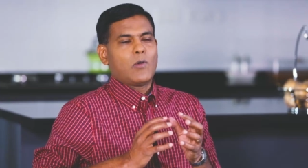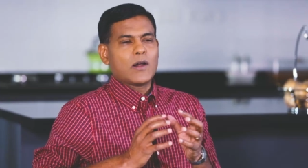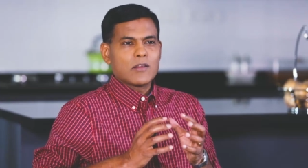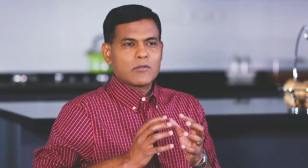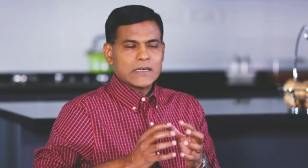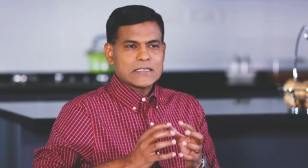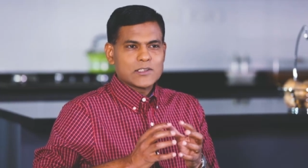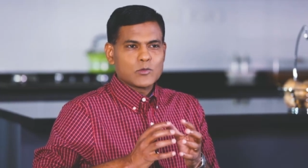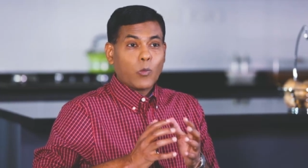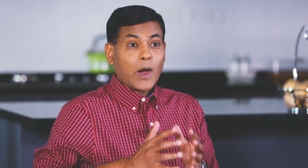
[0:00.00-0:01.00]
One of the
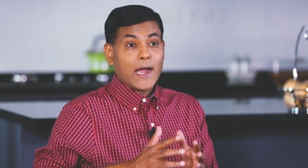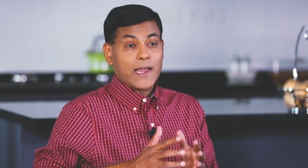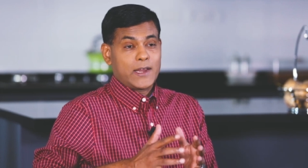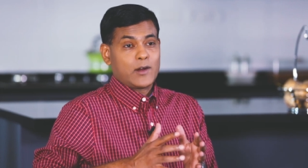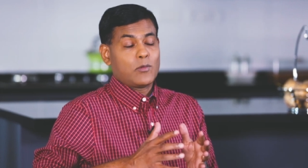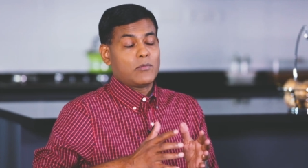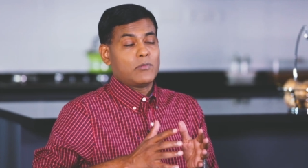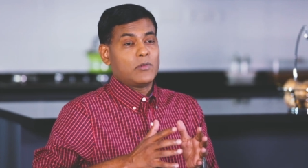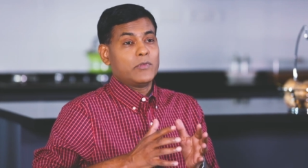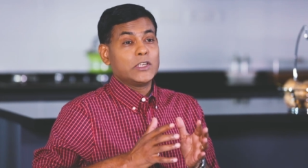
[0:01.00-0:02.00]
reasons why
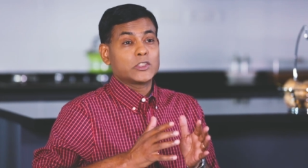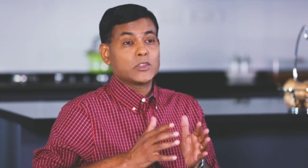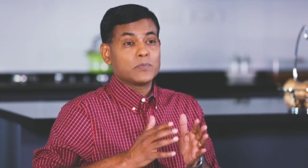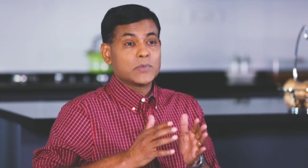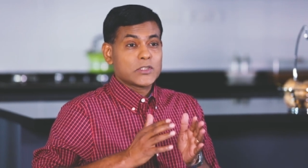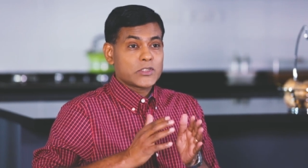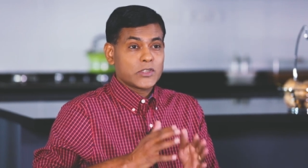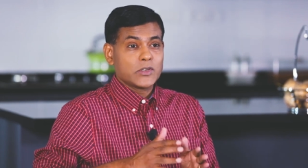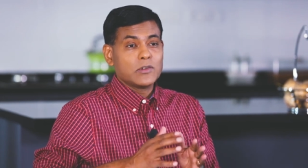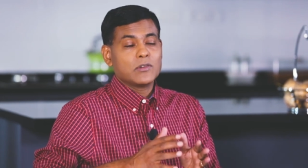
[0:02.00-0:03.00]
we should
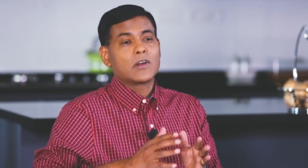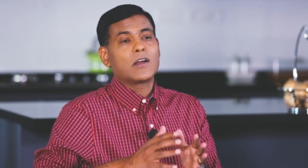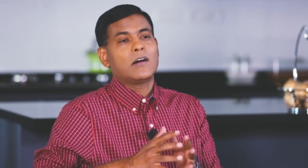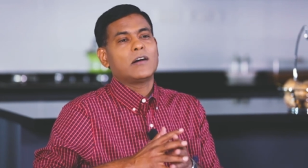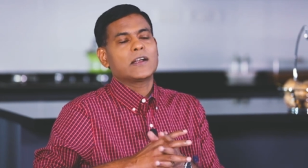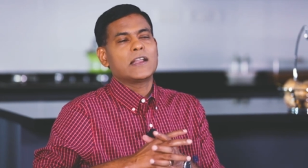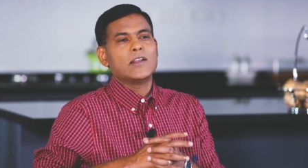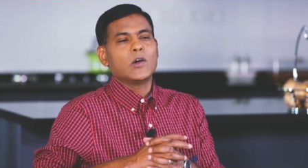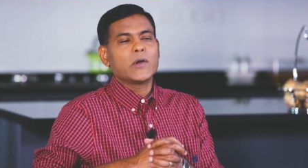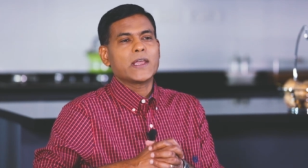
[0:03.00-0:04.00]
pursue God
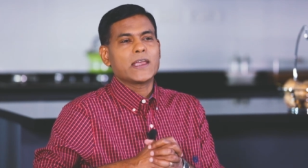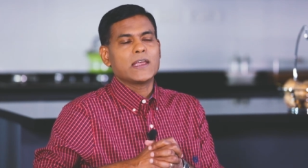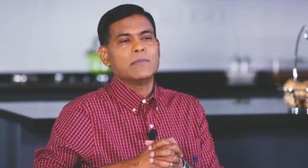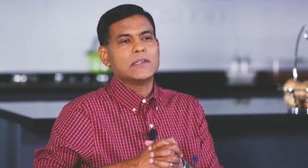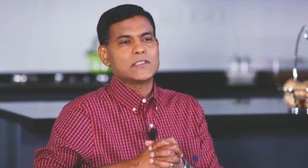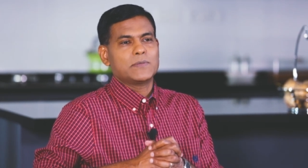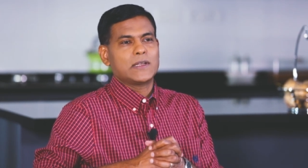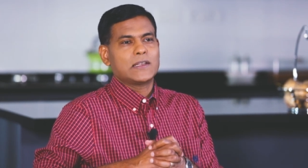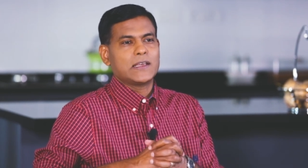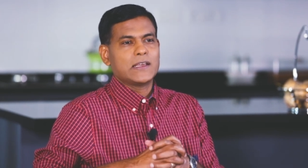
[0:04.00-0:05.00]
and knowing Him
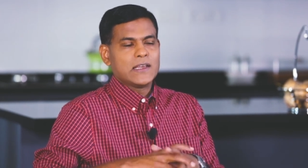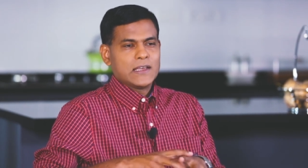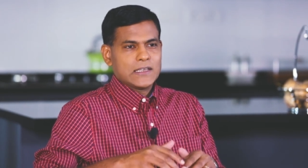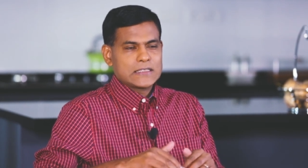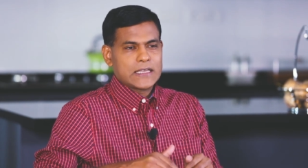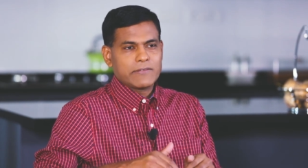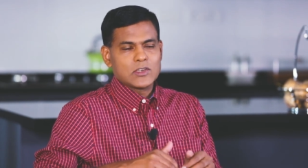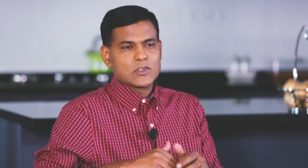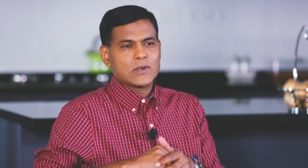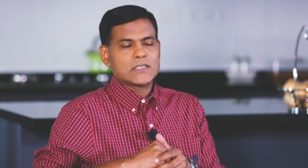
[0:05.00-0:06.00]
intimately is
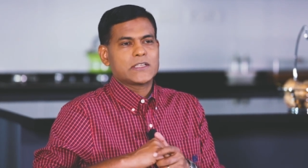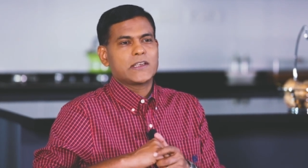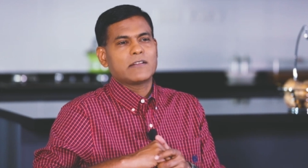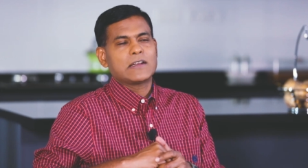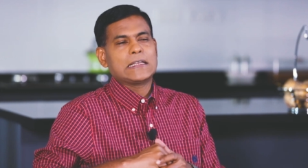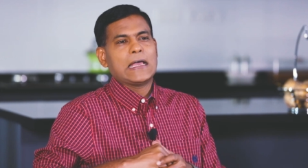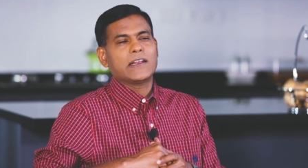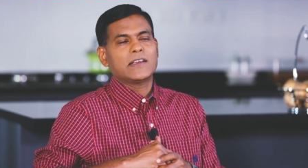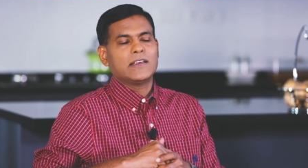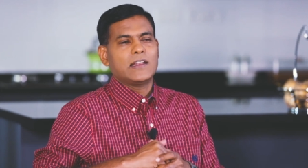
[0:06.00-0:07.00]
given to us here in
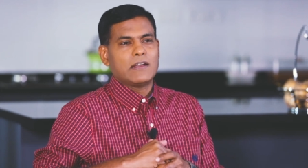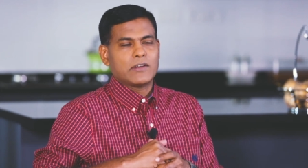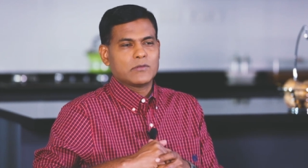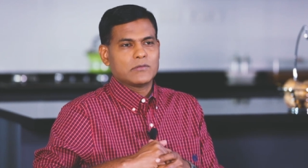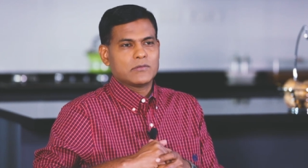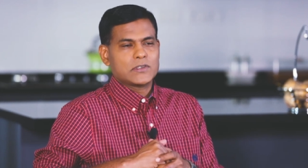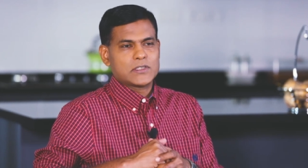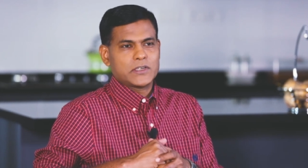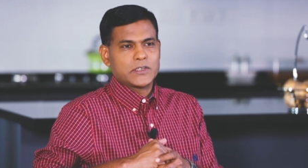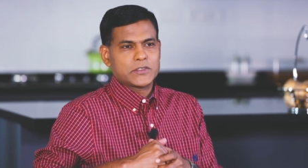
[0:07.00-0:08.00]
Daniel 11,
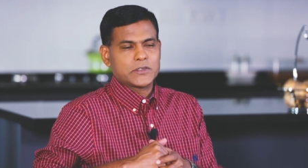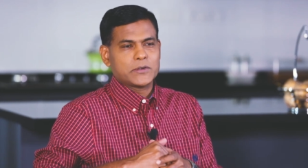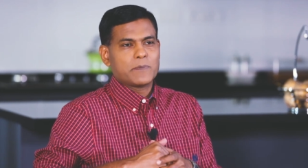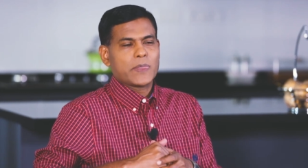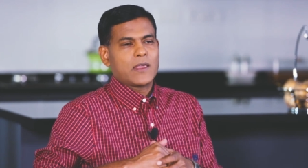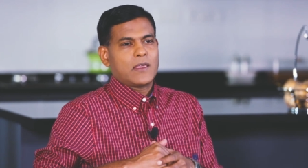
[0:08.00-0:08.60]
verse 32.